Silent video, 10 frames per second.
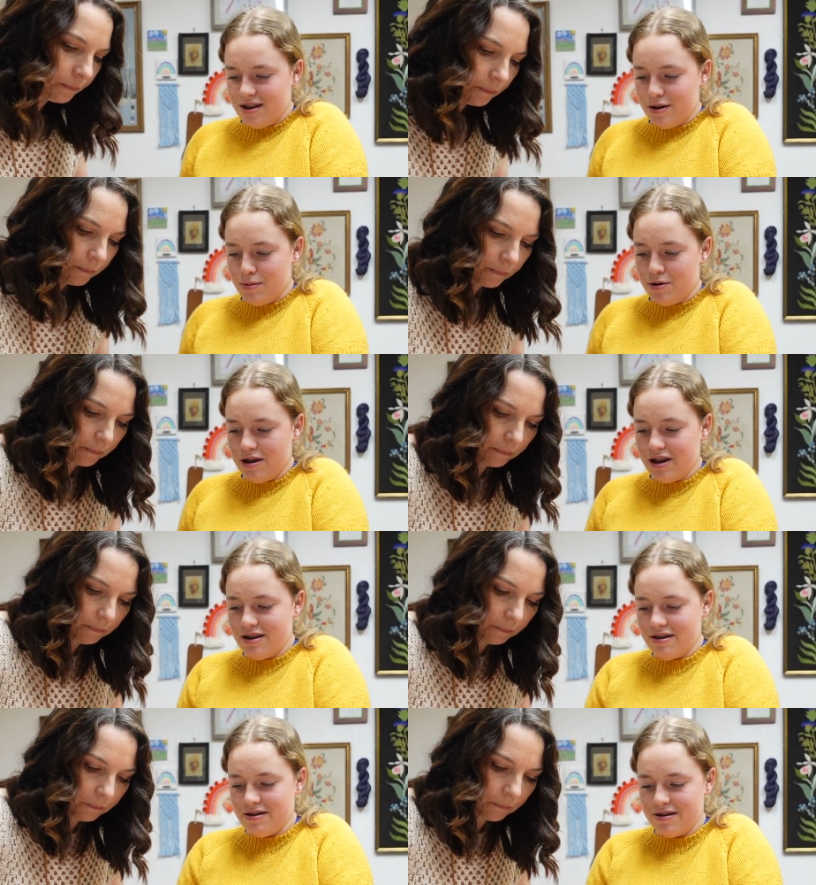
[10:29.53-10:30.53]
Speaker 1: Oh boy.
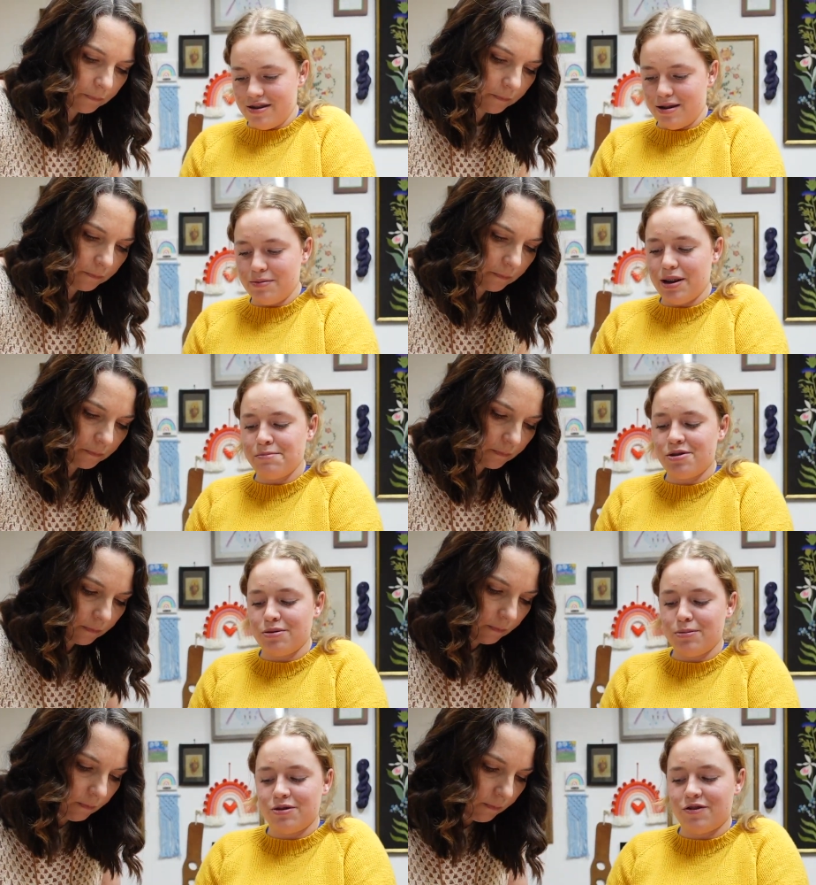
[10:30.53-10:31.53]
Sometimes
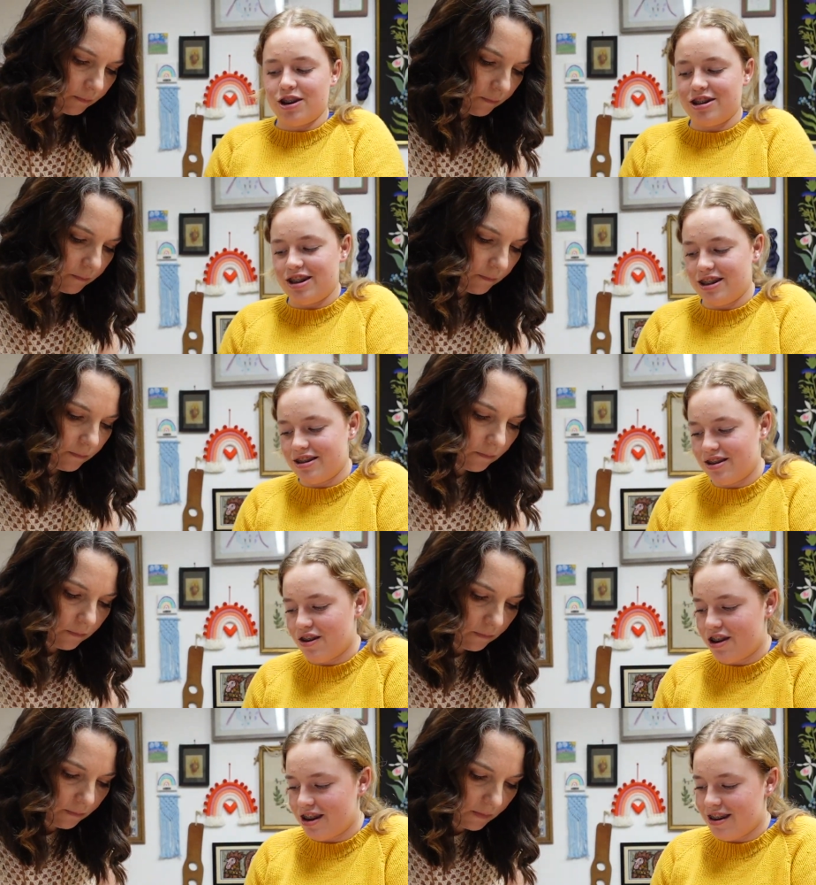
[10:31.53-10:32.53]
too much frosting is
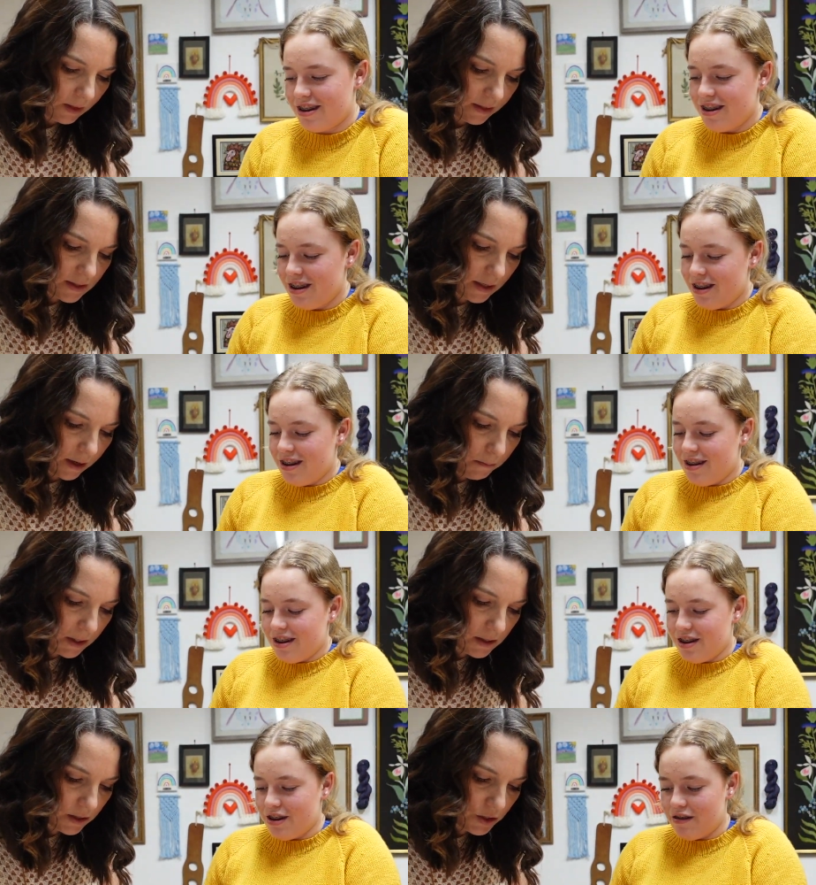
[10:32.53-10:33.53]
not.
Speaker 2: It's like it
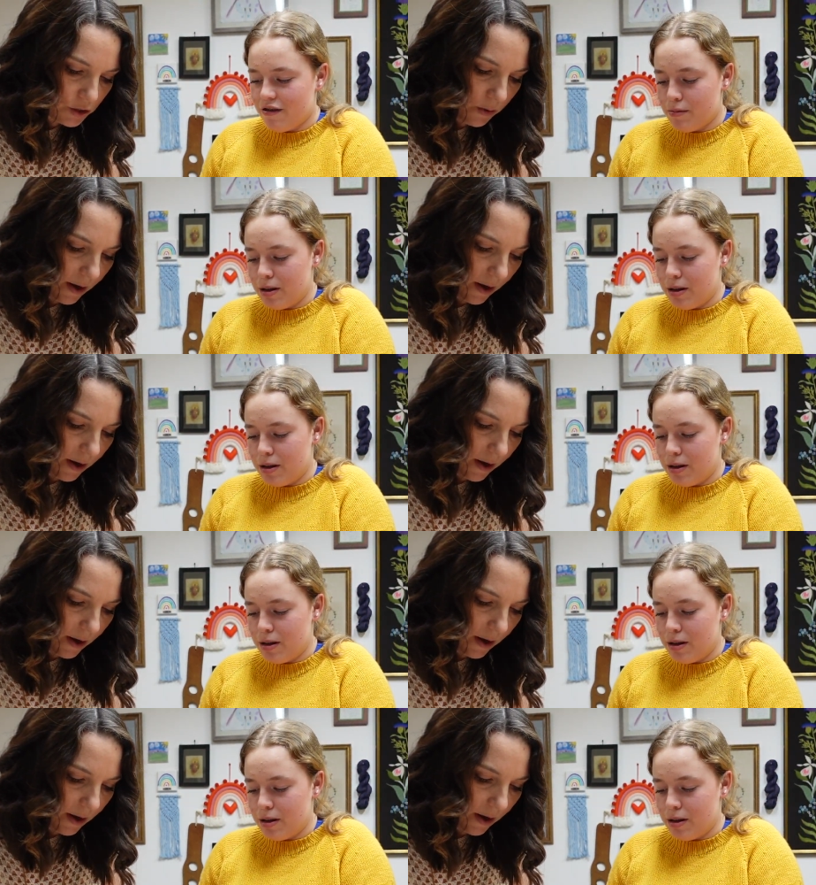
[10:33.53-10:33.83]
makes it too